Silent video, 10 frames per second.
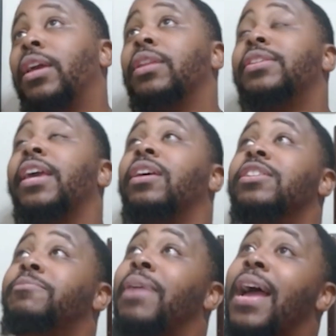take
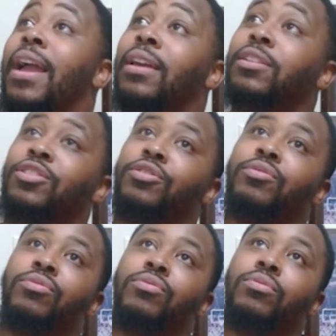us back
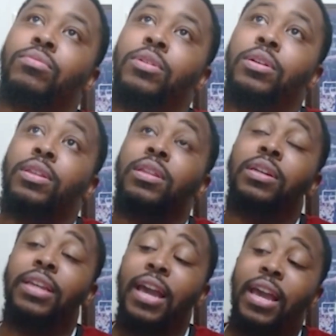to the
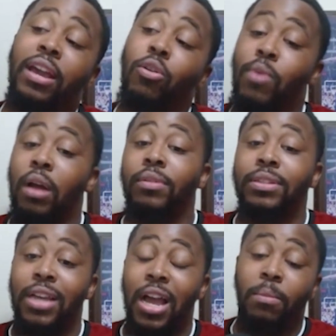gang around the
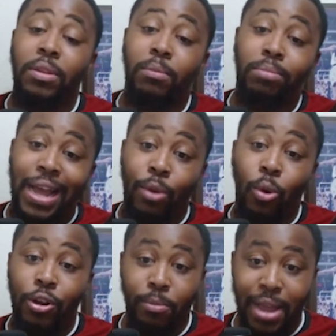time of the
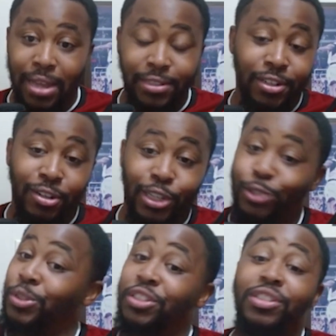Blackwater massacre, because
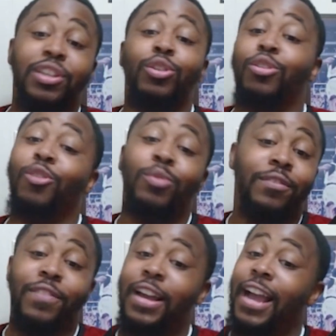we still don't know what the
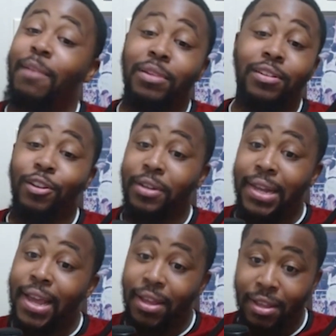fuck happened during that.